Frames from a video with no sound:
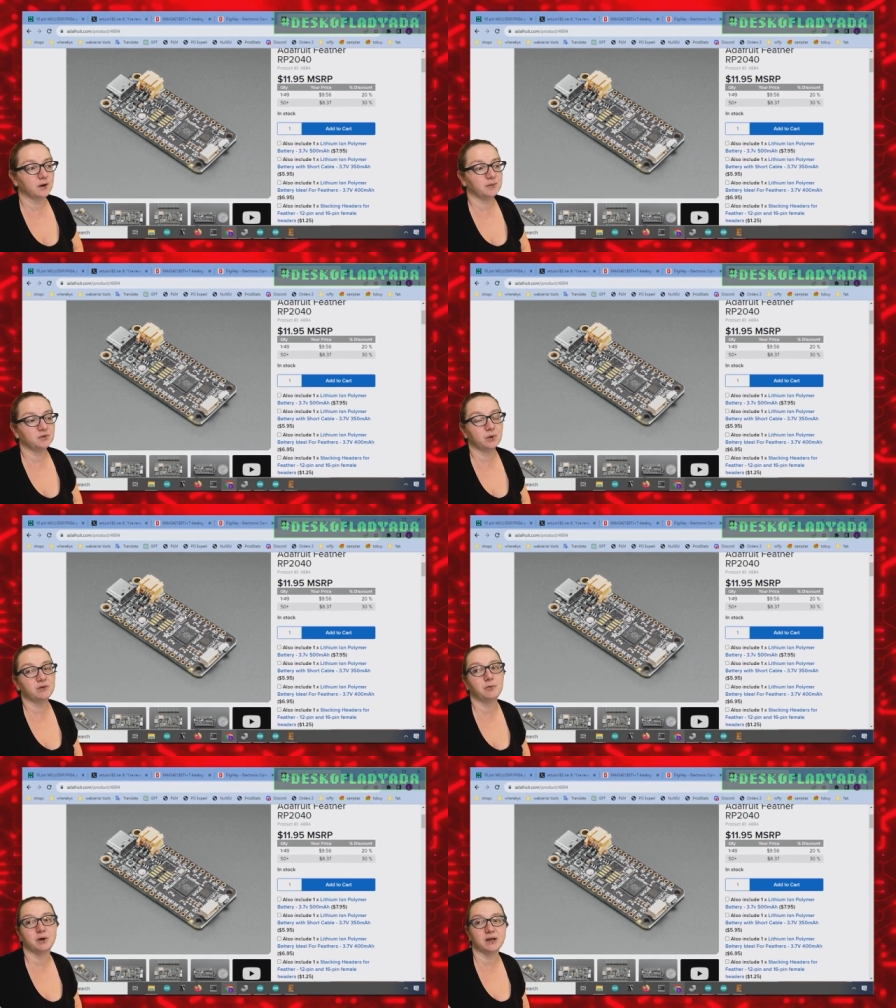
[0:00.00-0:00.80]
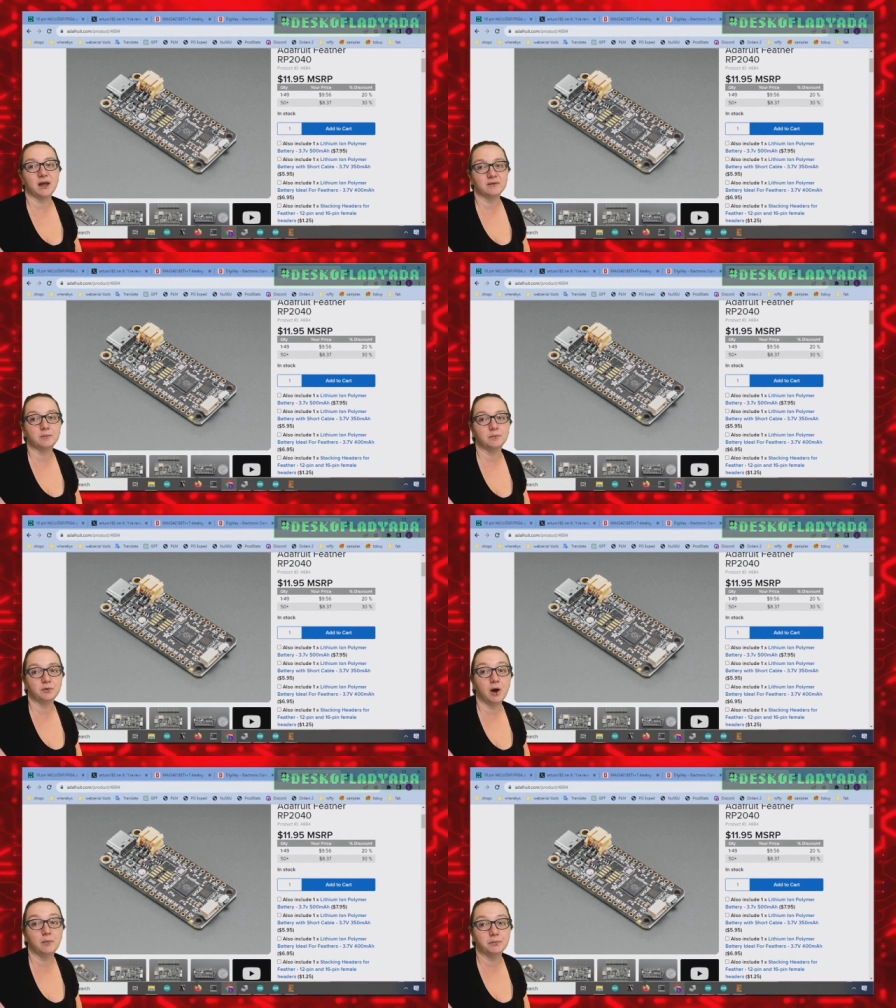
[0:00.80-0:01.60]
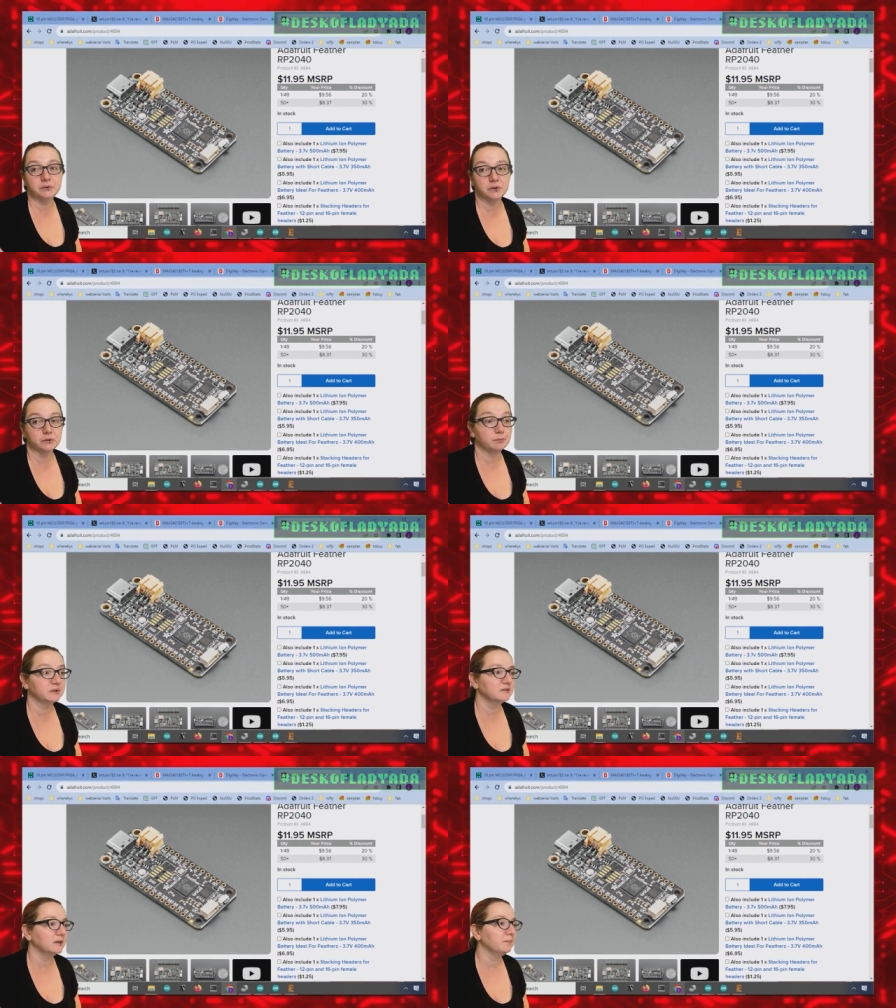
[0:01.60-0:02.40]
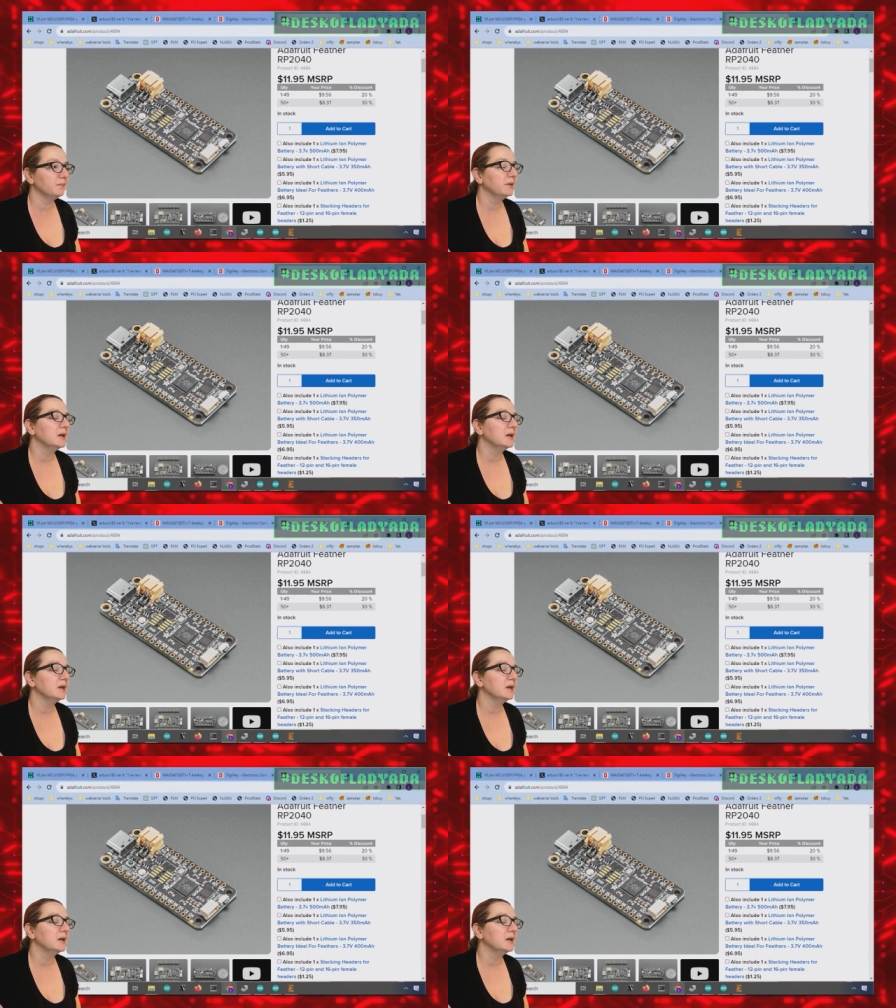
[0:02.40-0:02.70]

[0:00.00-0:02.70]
the R P twenty forty. It has a ROM bootloader built in.